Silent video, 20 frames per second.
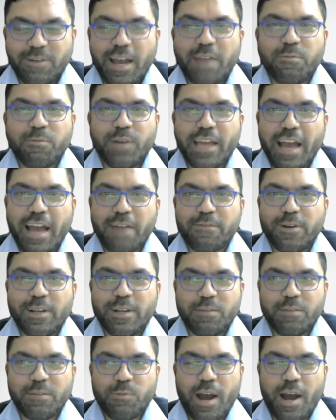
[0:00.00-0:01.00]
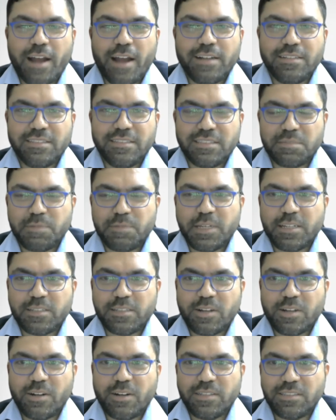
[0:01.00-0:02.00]
And we have only one
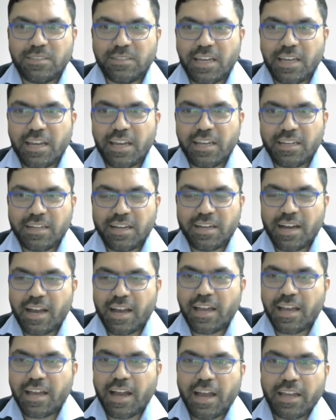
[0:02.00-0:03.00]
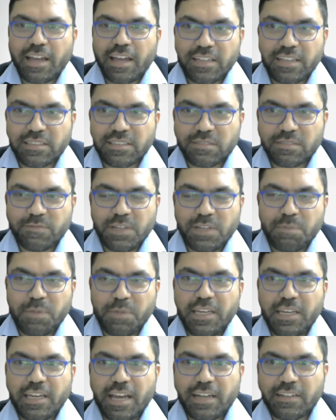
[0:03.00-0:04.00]
speakathon today. I guess
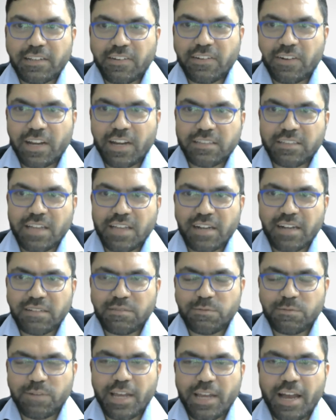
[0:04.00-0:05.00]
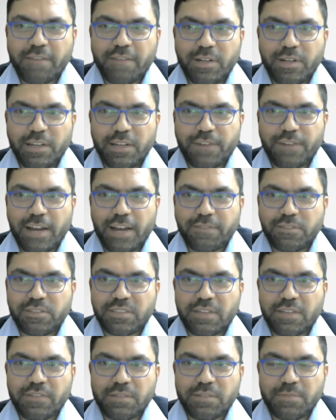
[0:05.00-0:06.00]
VP can correct that. We have only 5 to
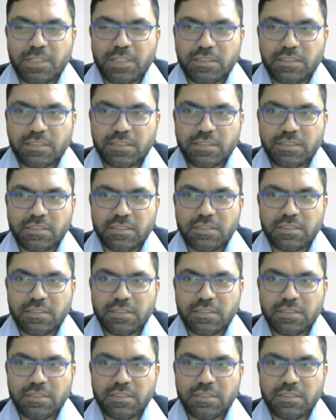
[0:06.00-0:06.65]
7 minutes.